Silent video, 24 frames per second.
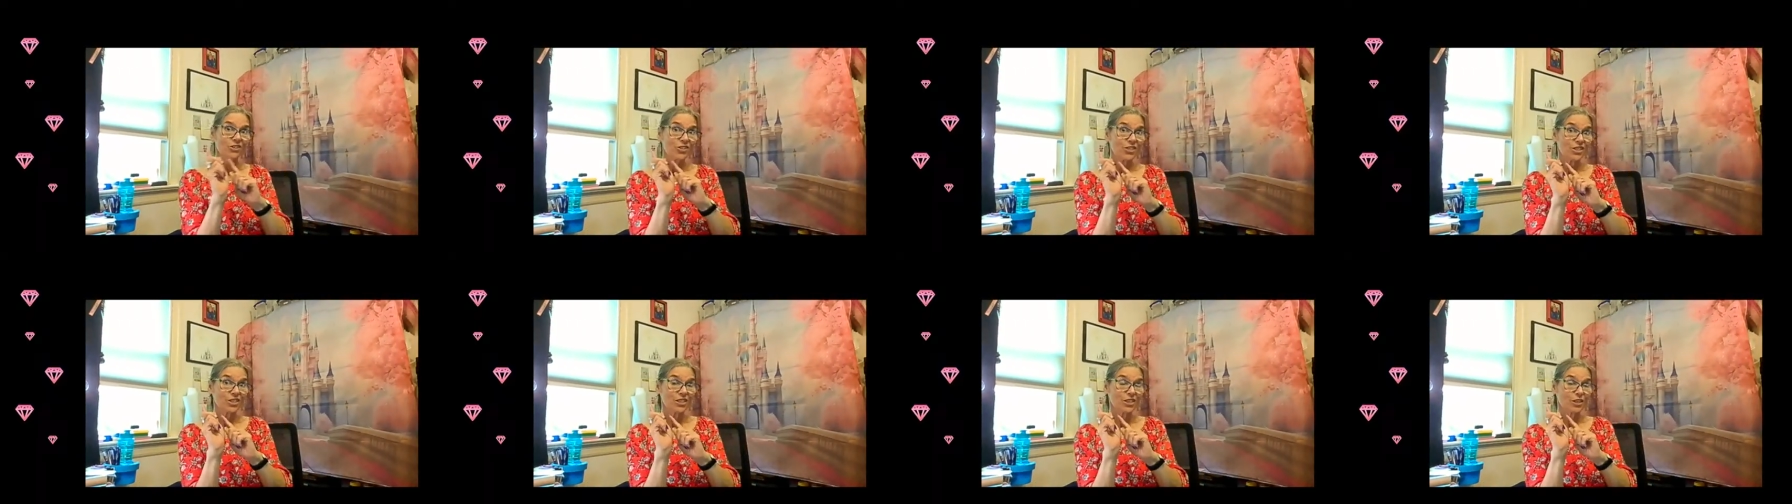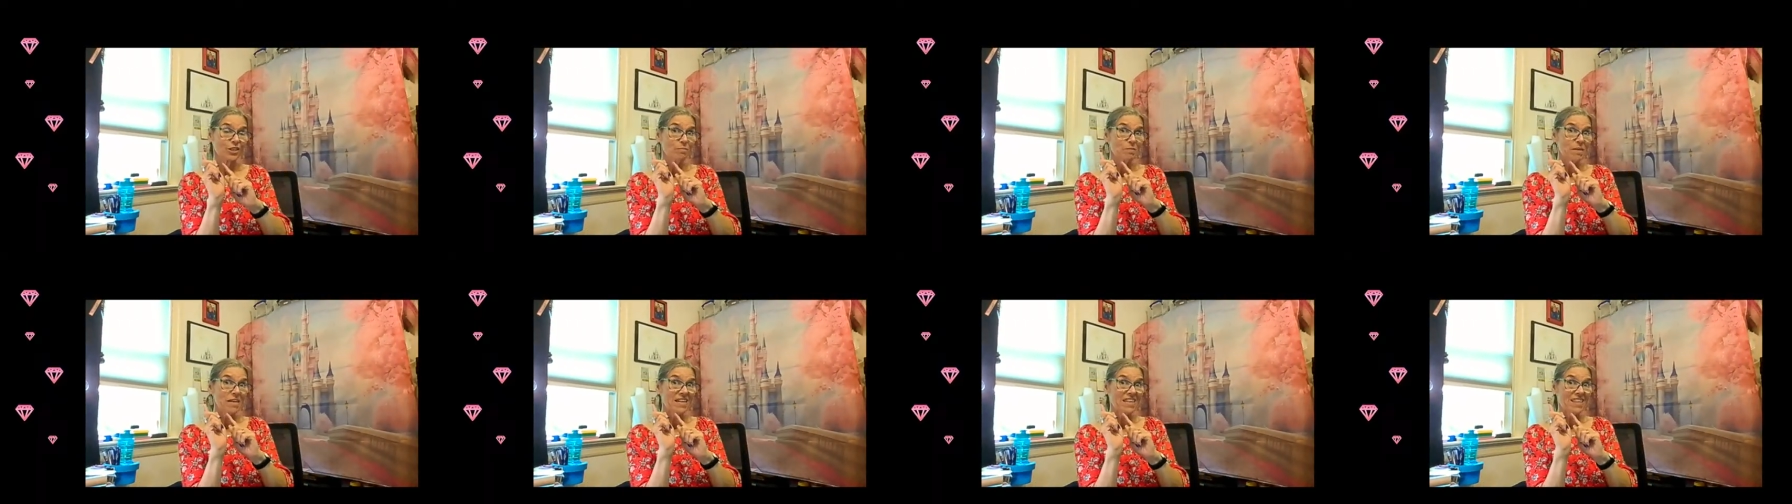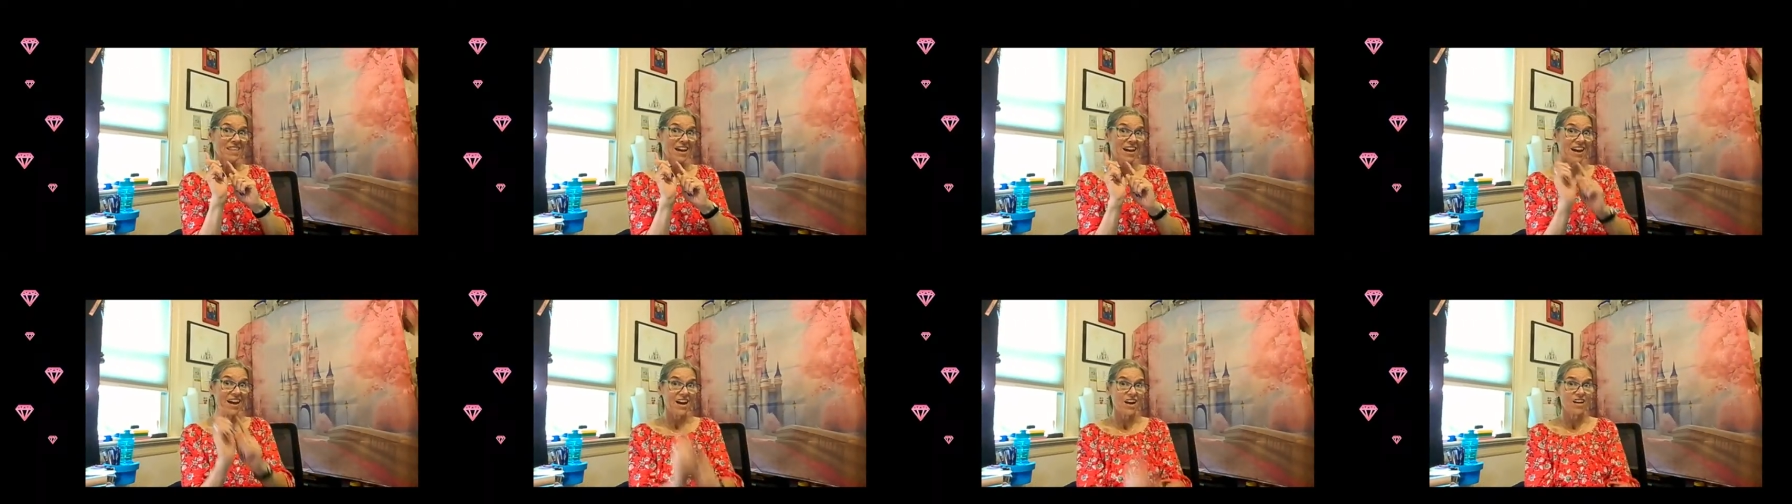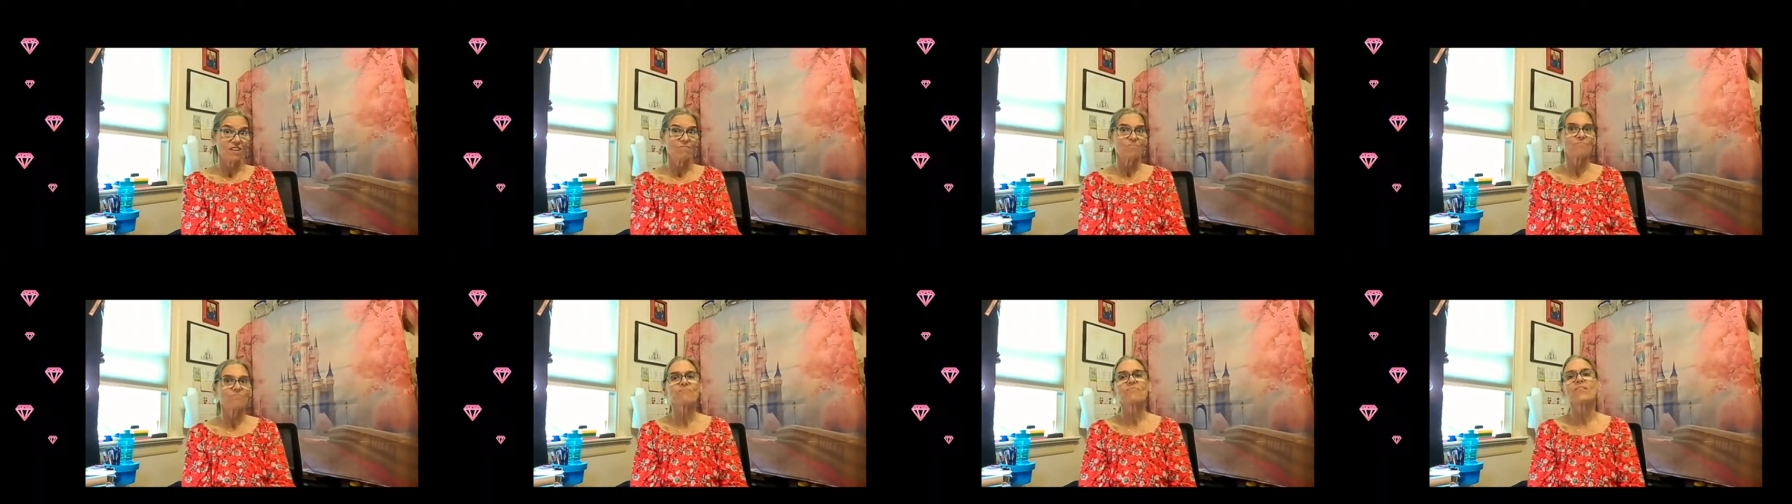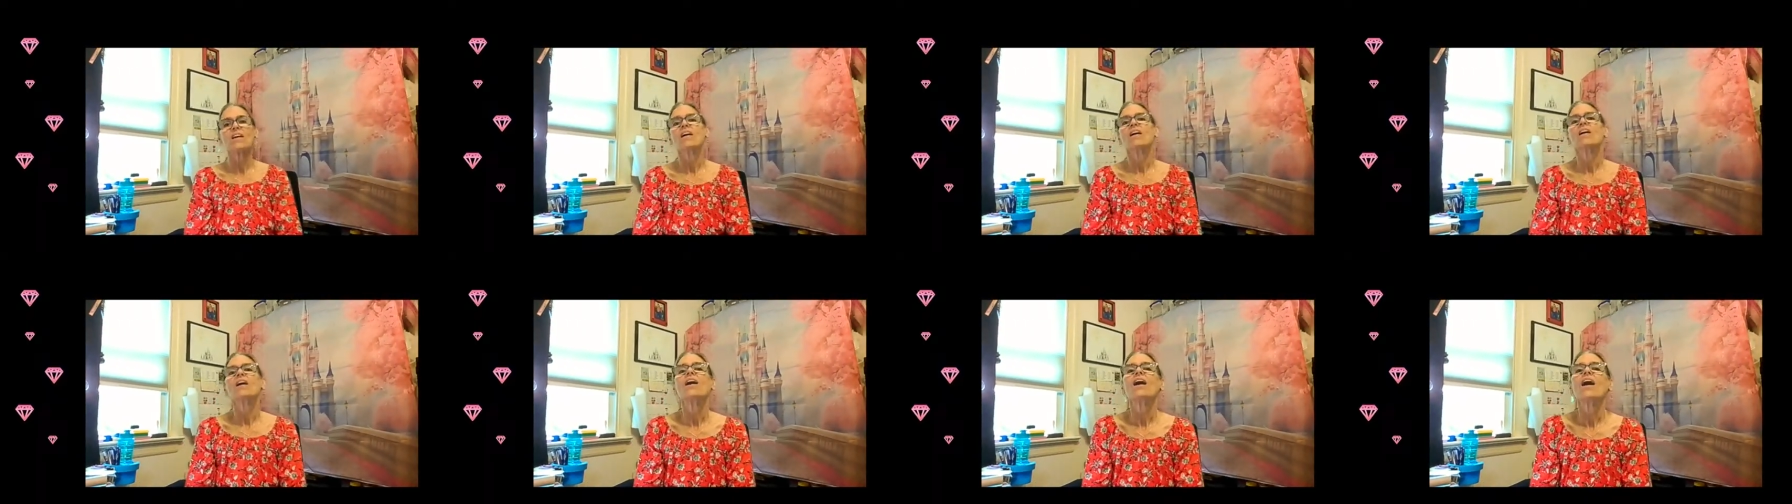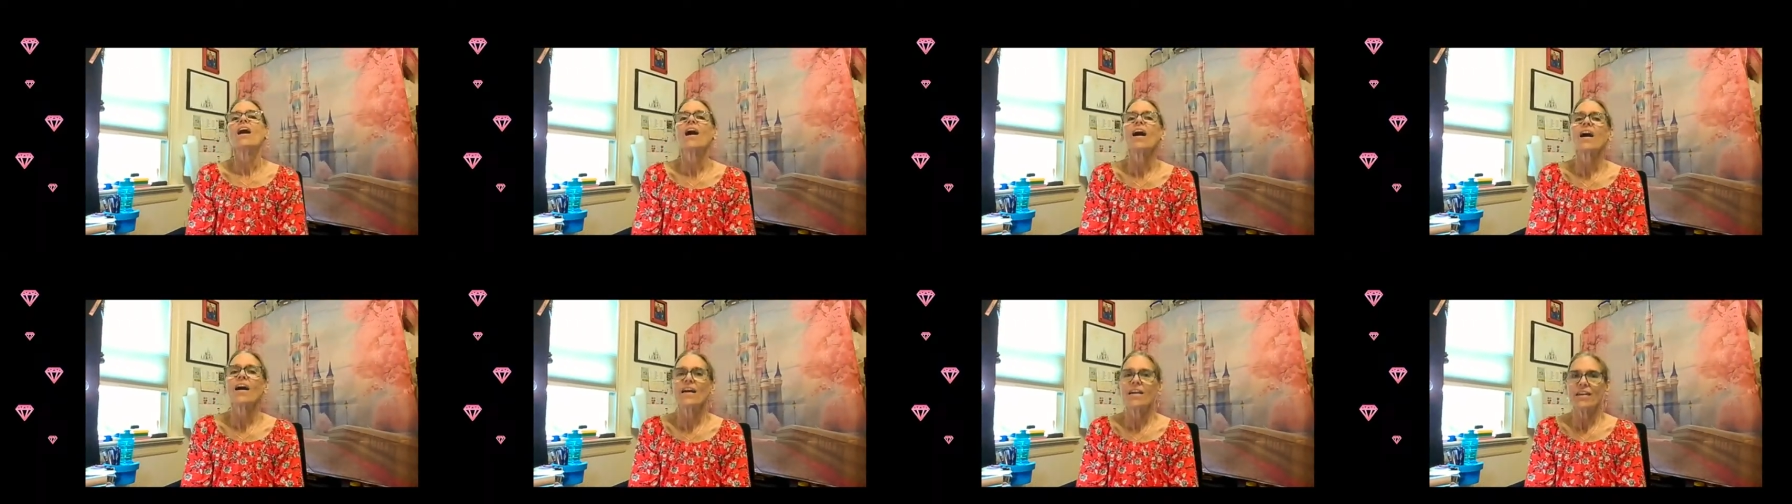still be there
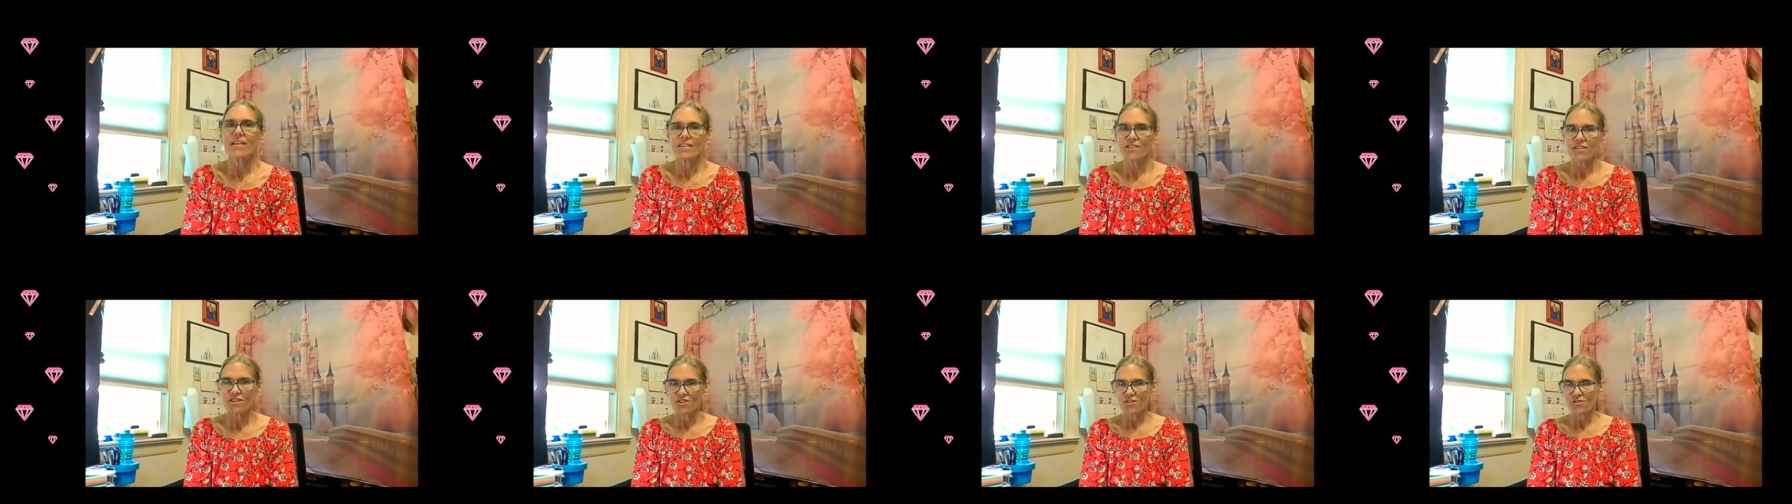in the